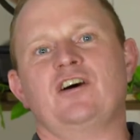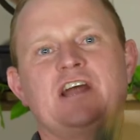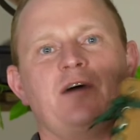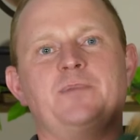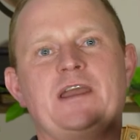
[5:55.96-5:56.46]
on
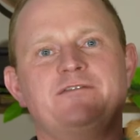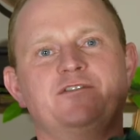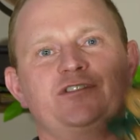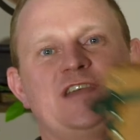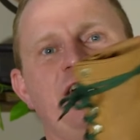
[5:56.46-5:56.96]
our
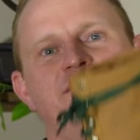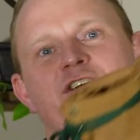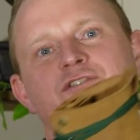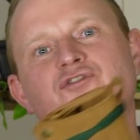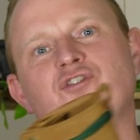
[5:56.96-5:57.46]
barefoot
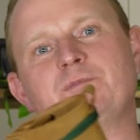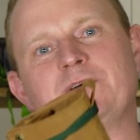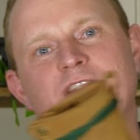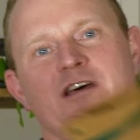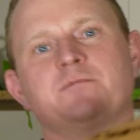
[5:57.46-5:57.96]
African
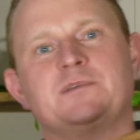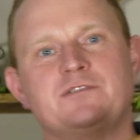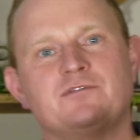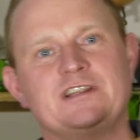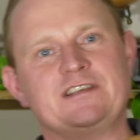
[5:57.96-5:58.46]
Trooper that I'll
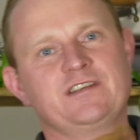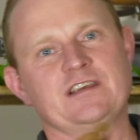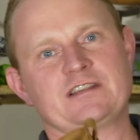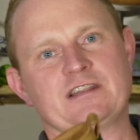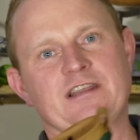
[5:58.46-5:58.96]
be
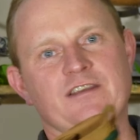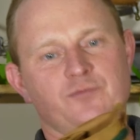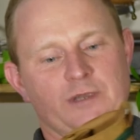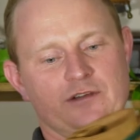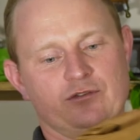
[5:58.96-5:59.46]
releasing in the next
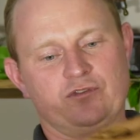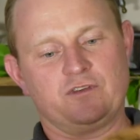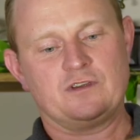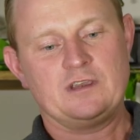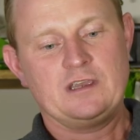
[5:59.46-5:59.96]
week or two.